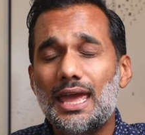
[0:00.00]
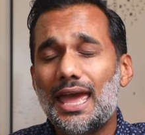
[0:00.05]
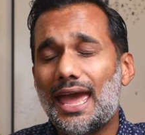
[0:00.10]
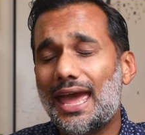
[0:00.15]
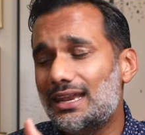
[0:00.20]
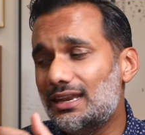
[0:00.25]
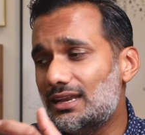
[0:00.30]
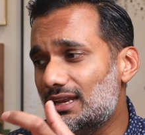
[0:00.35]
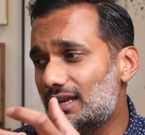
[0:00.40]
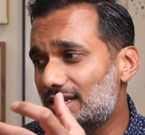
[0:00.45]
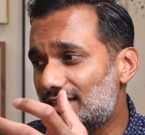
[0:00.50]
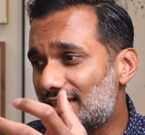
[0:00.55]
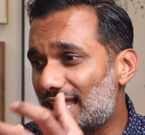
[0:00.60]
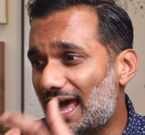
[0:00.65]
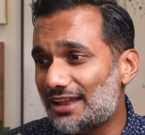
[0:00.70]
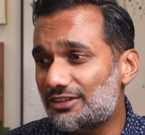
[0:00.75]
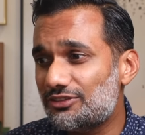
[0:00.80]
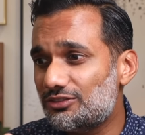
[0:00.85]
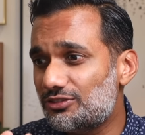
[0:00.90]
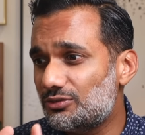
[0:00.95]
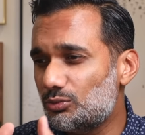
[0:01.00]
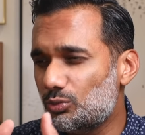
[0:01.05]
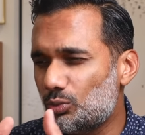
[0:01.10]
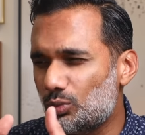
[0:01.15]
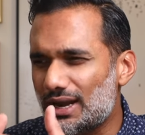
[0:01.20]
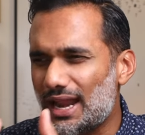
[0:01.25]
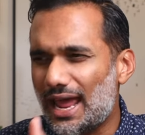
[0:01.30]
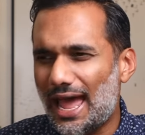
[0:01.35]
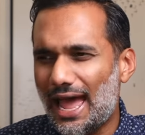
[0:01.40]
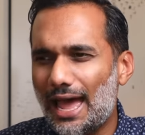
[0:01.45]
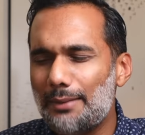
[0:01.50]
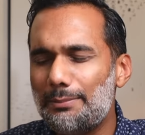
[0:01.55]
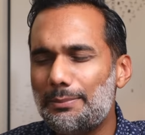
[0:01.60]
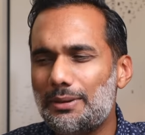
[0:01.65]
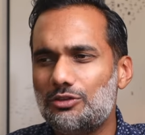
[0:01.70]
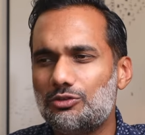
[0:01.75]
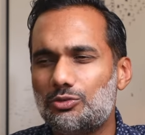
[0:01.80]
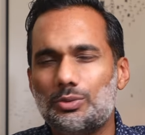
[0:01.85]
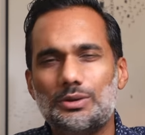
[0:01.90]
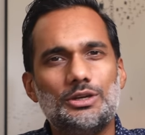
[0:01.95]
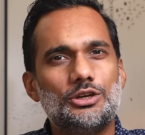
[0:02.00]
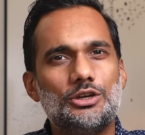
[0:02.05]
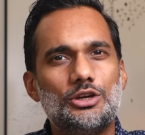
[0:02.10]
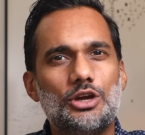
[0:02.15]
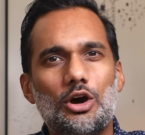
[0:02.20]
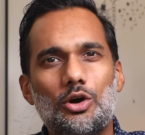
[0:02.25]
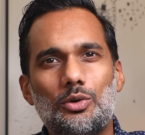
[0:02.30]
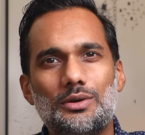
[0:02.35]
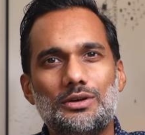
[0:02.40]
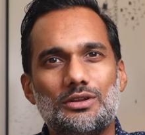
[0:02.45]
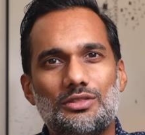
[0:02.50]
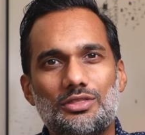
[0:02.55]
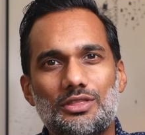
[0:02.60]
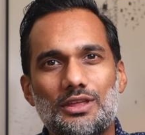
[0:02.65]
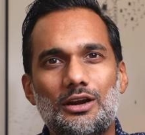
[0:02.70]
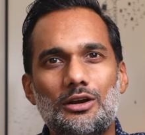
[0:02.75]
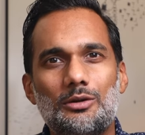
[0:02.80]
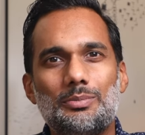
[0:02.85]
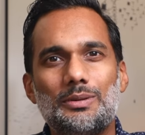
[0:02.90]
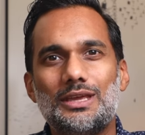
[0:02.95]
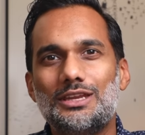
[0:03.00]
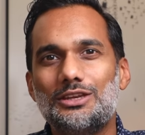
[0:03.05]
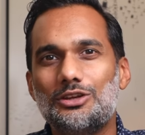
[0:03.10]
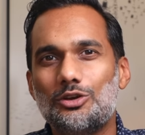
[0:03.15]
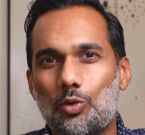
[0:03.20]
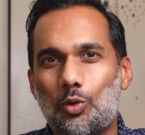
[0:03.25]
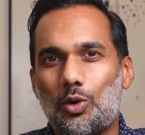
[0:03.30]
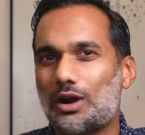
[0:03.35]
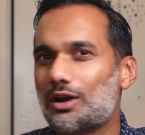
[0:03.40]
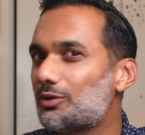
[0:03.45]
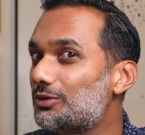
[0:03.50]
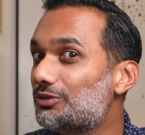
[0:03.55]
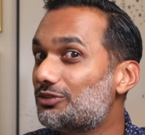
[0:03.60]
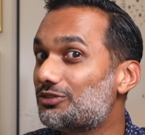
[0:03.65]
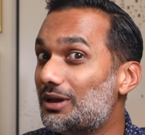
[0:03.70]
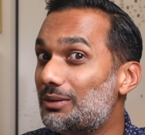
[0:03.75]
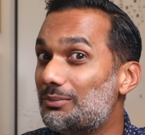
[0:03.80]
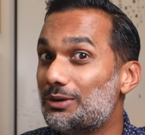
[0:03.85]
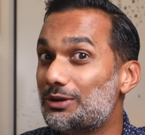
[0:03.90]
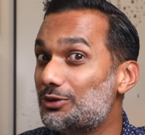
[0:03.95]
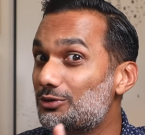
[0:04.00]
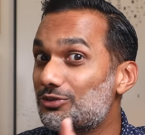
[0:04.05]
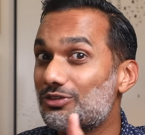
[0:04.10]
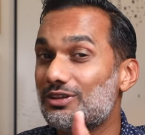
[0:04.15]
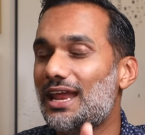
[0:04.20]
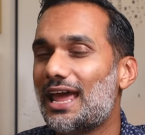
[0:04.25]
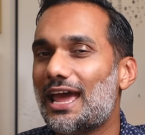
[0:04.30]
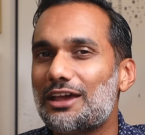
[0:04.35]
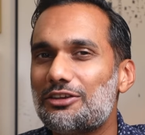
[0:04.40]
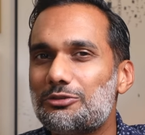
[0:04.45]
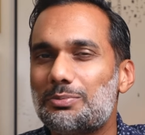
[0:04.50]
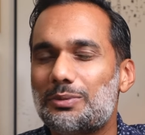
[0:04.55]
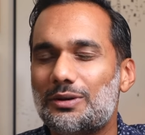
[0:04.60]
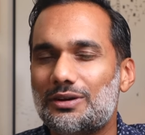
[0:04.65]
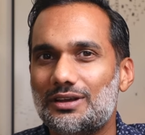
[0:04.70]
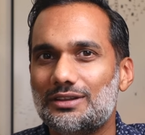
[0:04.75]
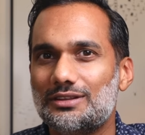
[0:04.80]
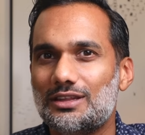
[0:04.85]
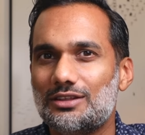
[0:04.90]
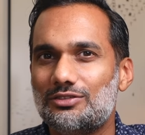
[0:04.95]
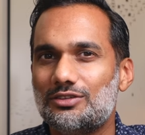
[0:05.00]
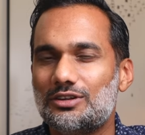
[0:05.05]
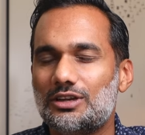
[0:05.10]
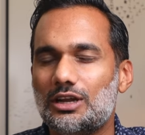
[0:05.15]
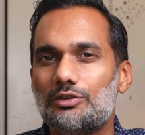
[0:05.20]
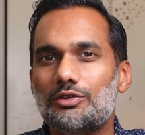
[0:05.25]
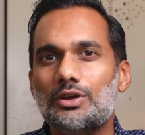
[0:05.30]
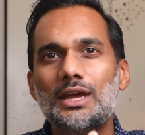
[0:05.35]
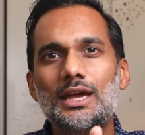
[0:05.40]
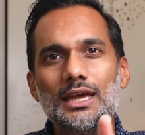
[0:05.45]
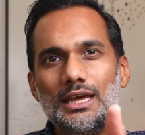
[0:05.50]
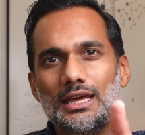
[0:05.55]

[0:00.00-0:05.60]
And that's what happens when you go into therapy and you work with someone who's an expert on this stuff.